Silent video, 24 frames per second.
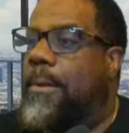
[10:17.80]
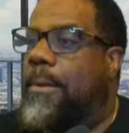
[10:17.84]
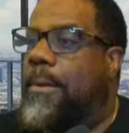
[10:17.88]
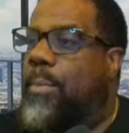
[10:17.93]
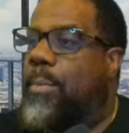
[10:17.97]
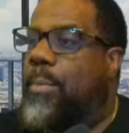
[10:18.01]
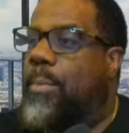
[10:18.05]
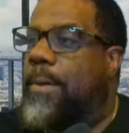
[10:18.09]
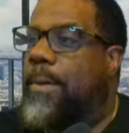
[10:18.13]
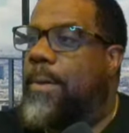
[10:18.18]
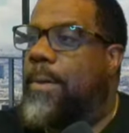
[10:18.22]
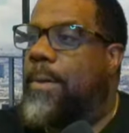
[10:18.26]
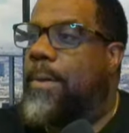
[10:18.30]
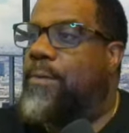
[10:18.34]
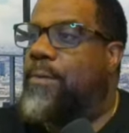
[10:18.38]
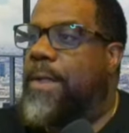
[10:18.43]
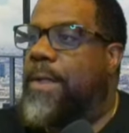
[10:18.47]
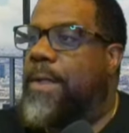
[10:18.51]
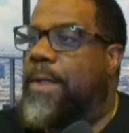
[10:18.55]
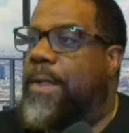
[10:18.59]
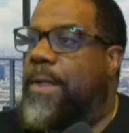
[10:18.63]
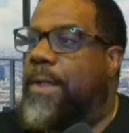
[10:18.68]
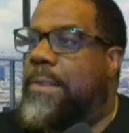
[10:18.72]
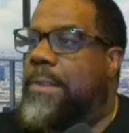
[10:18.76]
but
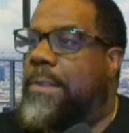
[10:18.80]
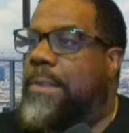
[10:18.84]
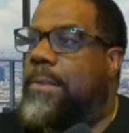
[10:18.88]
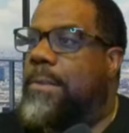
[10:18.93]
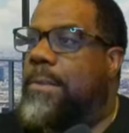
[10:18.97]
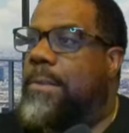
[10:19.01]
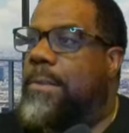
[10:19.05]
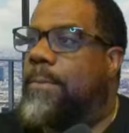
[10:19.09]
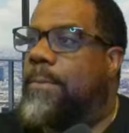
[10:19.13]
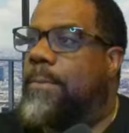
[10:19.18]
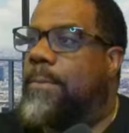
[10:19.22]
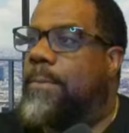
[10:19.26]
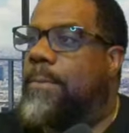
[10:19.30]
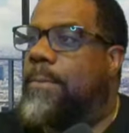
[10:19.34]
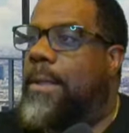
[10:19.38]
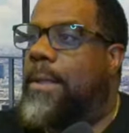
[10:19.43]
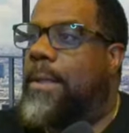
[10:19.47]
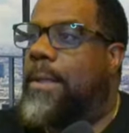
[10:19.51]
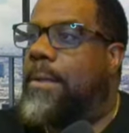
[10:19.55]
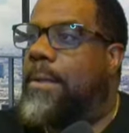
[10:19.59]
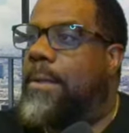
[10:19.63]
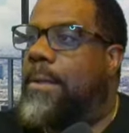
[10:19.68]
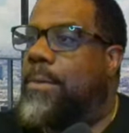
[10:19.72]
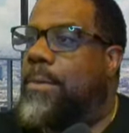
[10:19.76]
retracement's good, right?
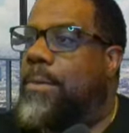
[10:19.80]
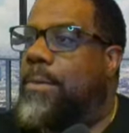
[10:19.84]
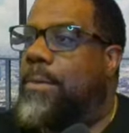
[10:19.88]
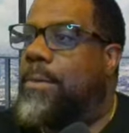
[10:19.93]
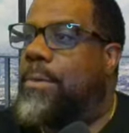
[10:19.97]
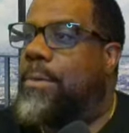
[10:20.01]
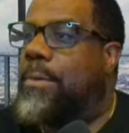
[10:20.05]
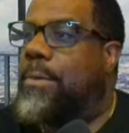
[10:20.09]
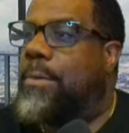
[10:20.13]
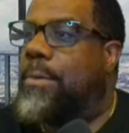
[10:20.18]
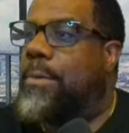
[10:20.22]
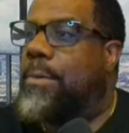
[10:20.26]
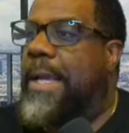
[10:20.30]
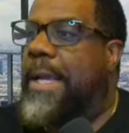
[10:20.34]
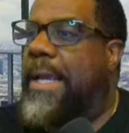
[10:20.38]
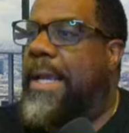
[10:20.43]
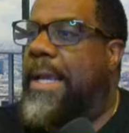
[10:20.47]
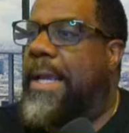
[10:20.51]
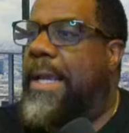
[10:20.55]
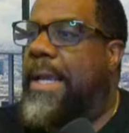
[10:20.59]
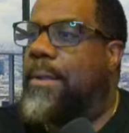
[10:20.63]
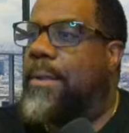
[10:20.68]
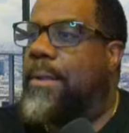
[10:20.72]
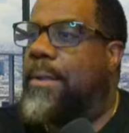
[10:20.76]
It's going to
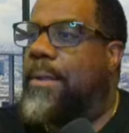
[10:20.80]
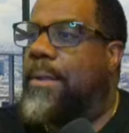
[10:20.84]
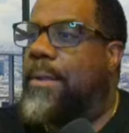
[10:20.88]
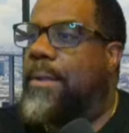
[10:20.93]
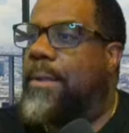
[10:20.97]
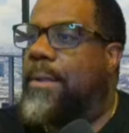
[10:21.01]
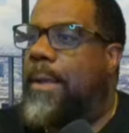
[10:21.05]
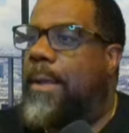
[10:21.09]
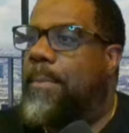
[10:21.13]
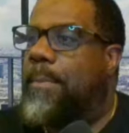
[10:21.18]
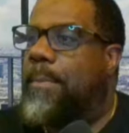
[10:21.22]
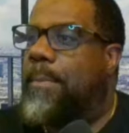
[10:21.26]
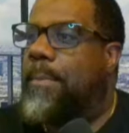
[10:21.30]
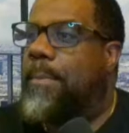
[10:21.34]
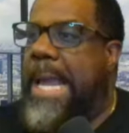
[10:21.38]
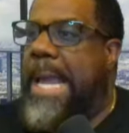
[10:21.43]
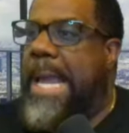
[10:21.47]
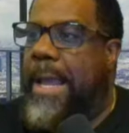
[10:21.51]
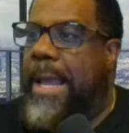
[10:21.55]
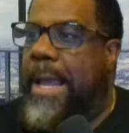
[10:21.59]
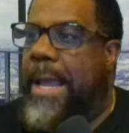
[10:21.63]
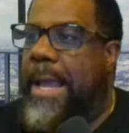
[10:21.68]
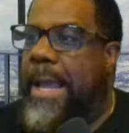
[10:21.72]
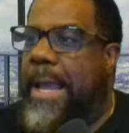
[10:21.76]
have to come
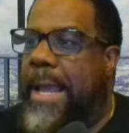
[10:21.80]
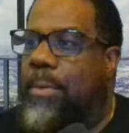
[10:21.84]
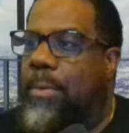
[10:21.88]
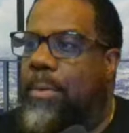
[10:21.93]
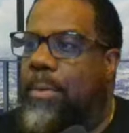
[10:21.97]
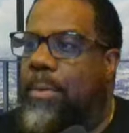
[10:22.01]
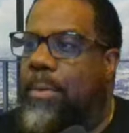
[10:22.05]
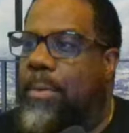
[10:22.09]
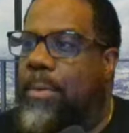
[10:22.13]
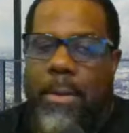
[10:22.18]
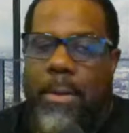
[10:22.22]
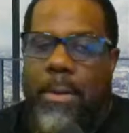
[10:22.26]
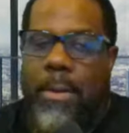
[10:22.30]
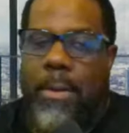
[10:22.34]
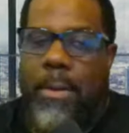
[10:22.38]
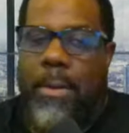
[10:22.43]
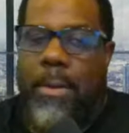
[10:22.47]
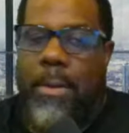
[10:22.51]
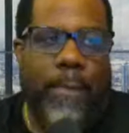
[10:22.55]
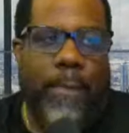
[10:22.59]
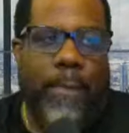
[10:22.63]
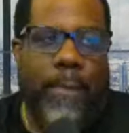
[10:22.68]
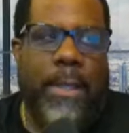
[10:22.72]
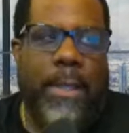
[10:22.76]
down
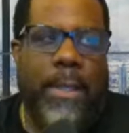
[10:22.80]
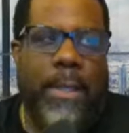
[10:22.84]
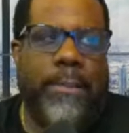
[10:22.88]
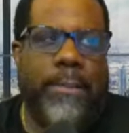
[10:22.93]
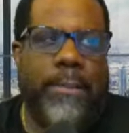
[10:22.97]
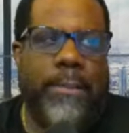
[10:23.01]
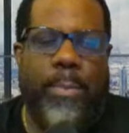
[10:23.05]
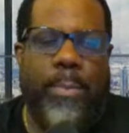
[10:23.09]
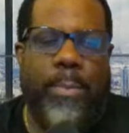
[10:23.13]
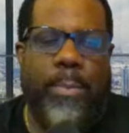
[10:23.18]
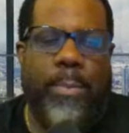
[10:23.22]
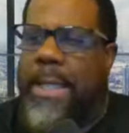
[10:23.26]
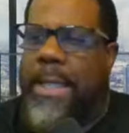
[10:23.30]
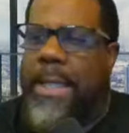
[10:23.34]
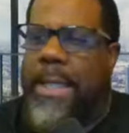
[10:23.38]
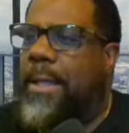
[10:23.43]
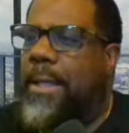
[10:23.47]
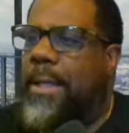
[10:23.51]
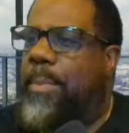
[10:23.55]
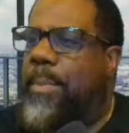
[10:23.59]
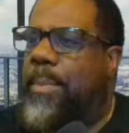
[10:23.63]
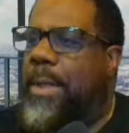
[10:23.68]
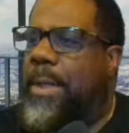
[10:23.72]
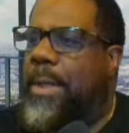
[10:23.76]
for us to pick it
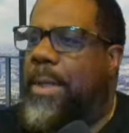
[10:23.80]
up,